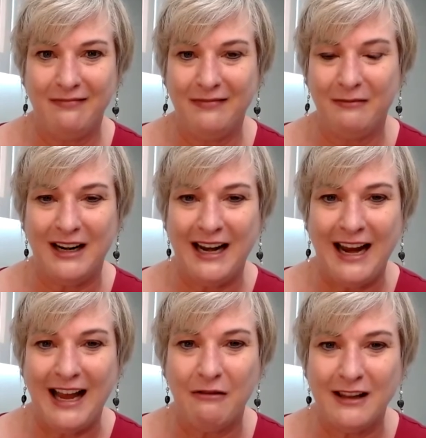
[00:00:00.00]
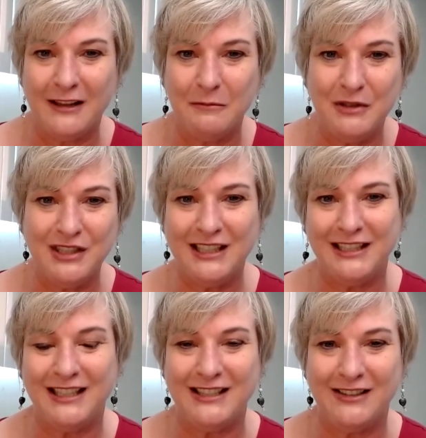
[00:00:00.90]
want to hang out with other
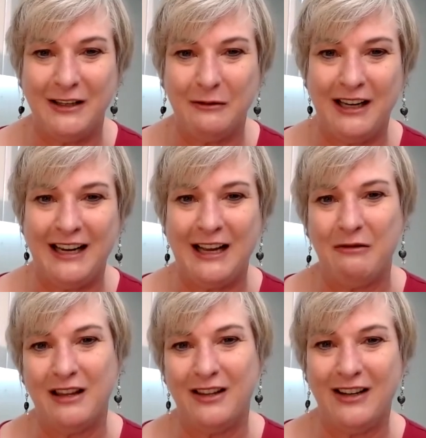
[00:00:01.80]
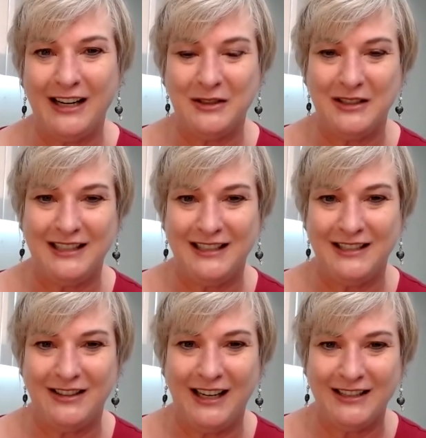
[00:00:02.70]
musicians, or they want to hang out with other actresses
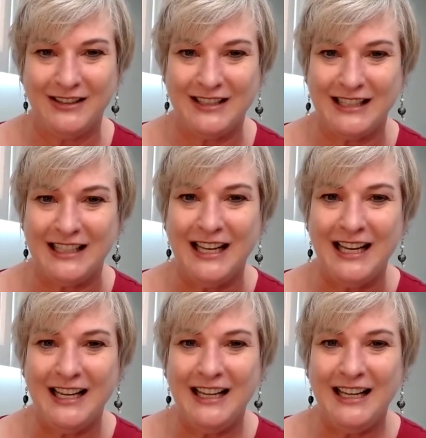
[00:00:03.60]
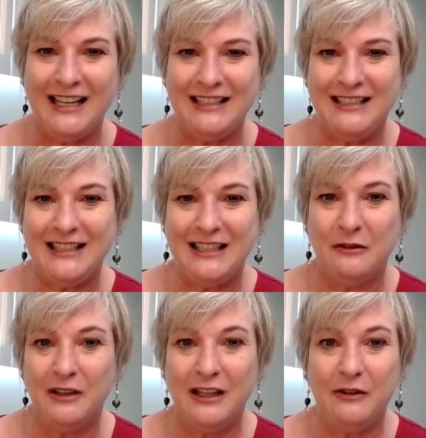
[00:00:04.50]
or actors, and it's just a
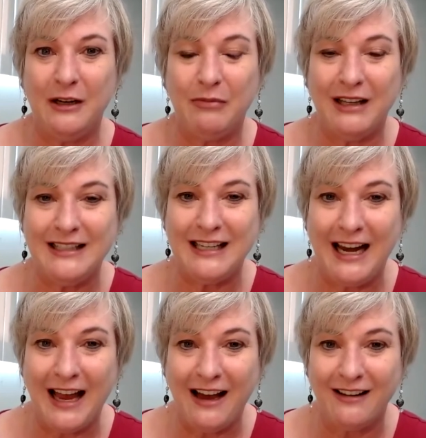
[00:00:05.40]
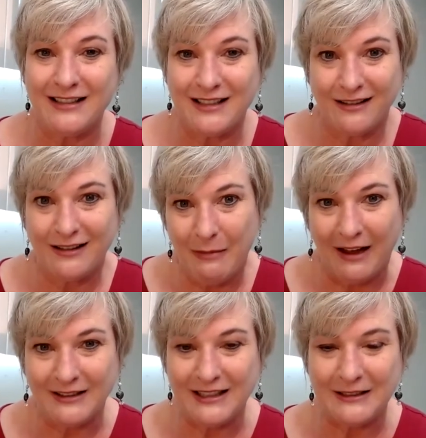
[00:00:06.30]
really great place to hang out. It's a
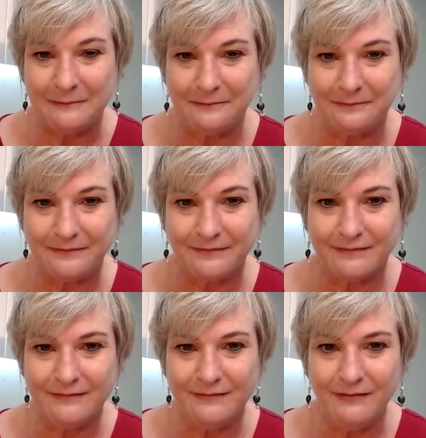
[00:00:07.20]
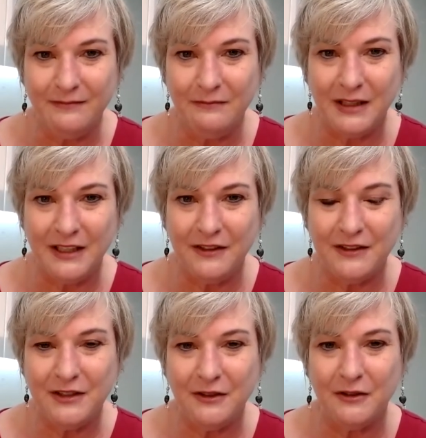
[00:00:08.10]
clubhouse. But if you
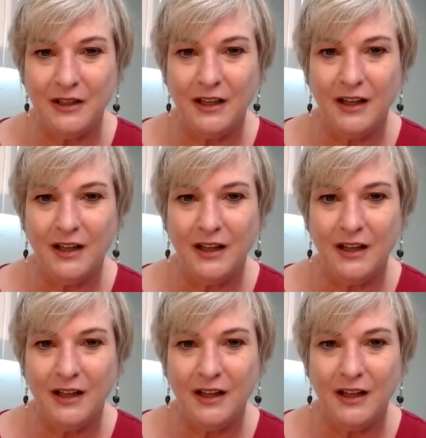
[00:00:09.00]
do